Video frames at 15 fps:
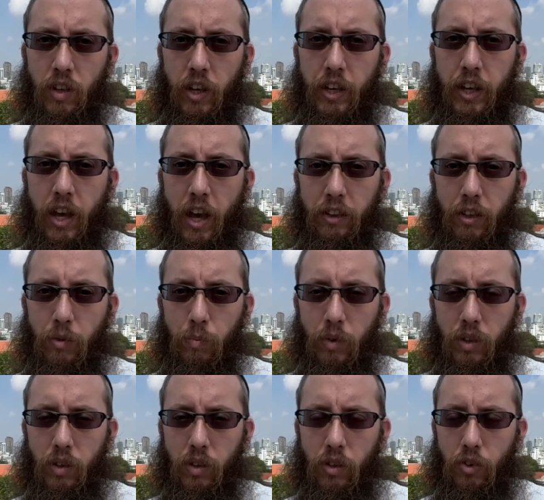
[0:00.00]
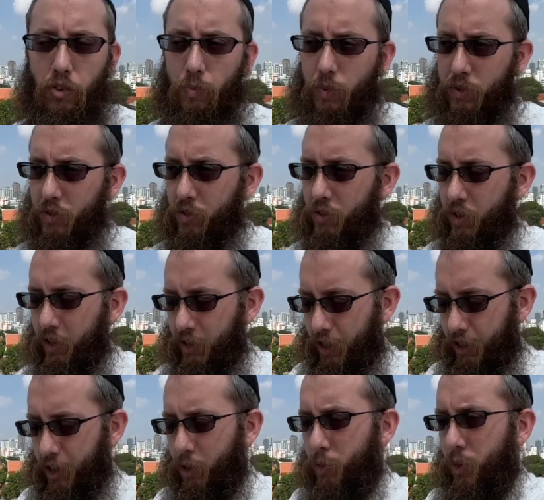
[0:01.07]
He handed me his business card, like
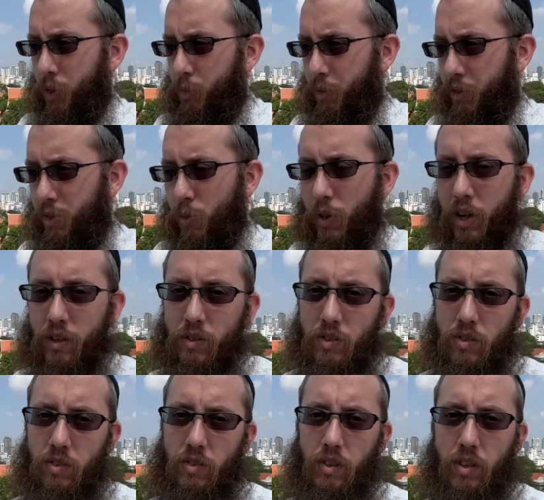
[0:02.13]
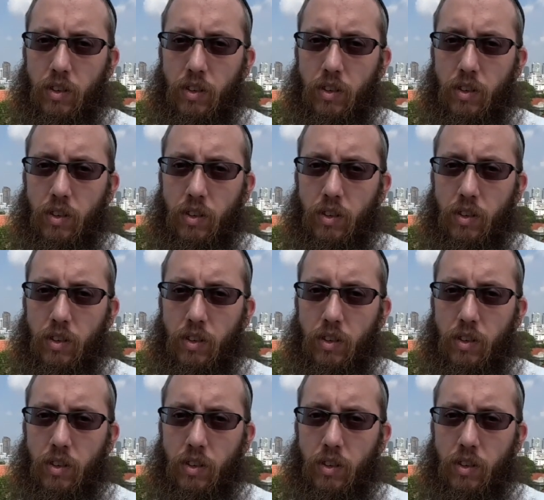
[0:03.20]
we do here with two hands,